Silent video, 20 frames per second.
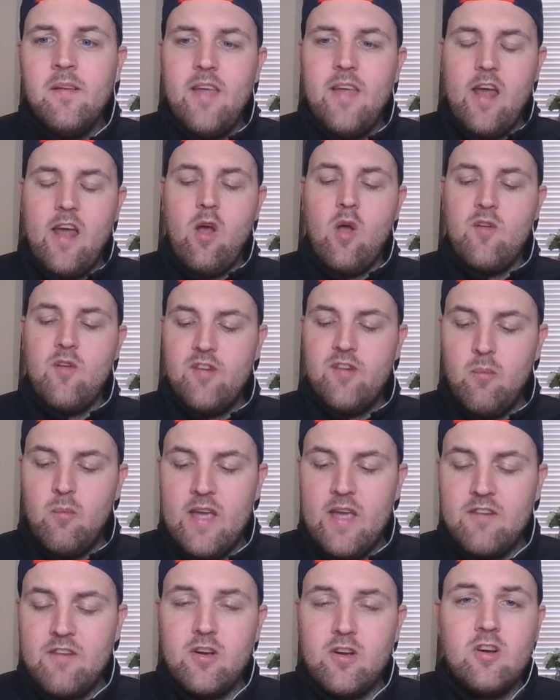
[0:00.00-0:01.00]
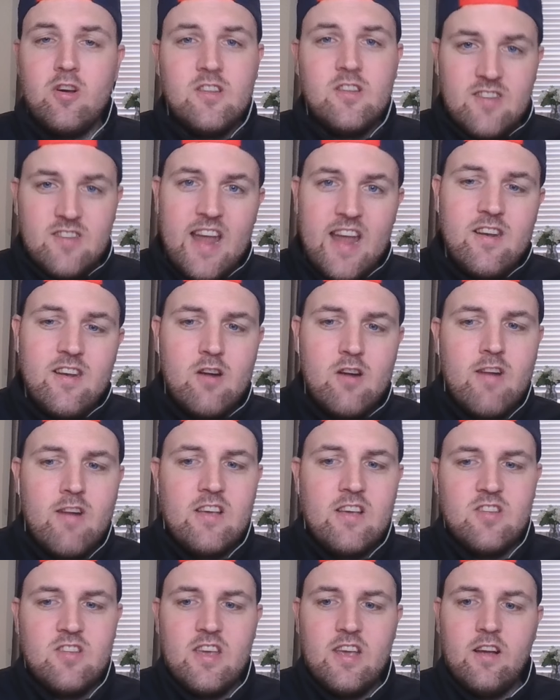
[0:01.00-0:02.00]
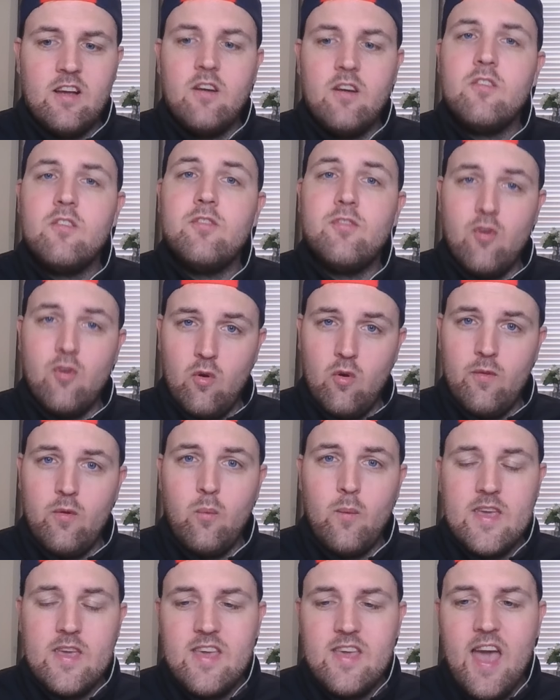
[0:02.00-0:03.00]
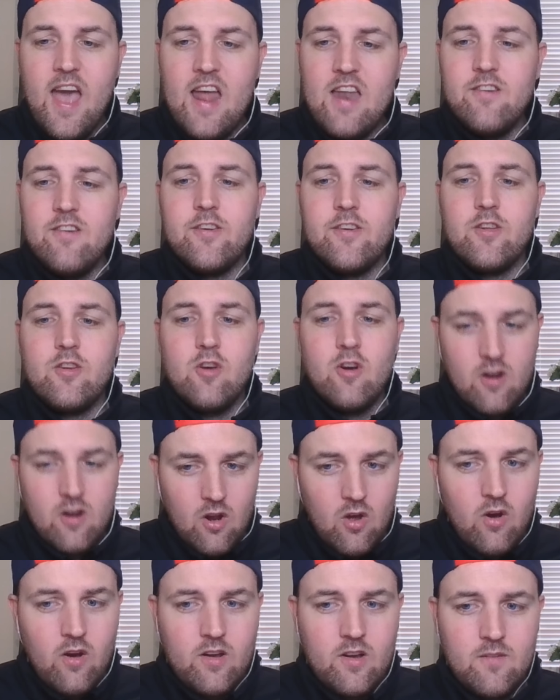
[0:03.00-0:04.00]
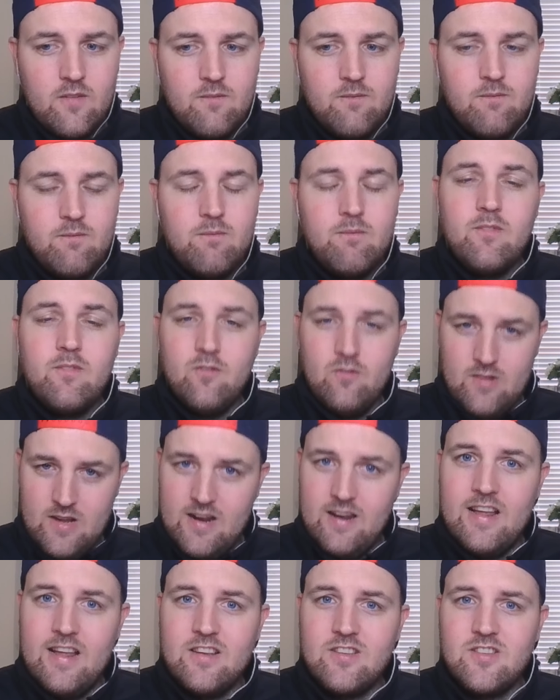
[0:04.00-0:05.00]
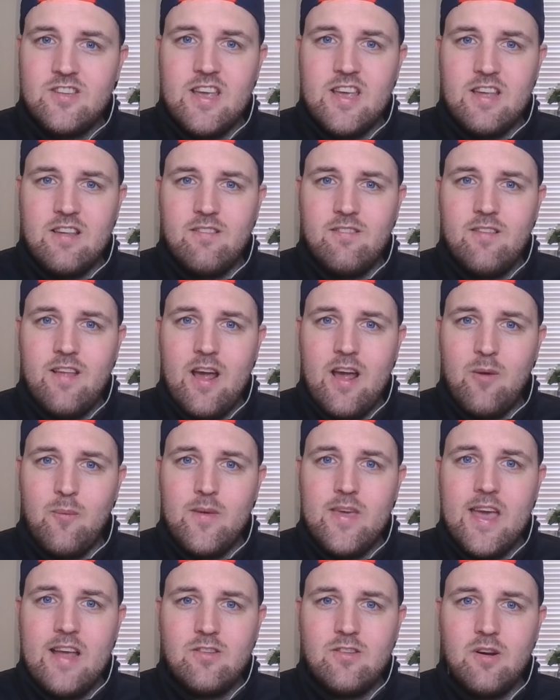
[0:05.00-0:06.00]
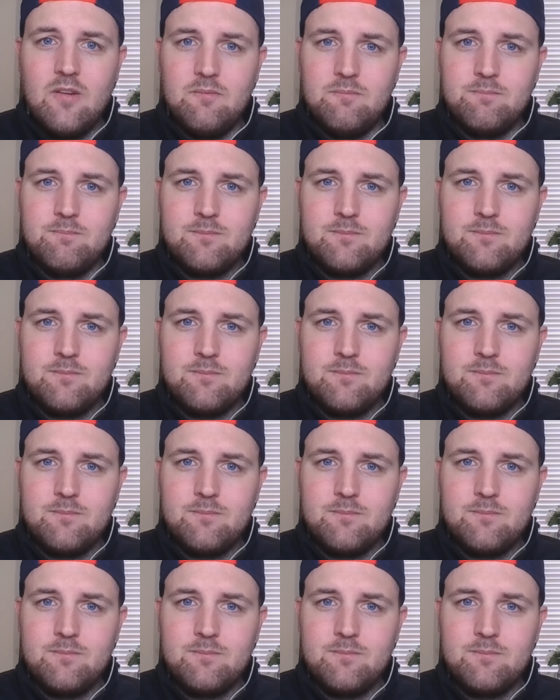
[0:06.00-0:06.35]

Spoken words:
And hopefully we have a contender racing for the weekend. Good luck. And let's see how we get on.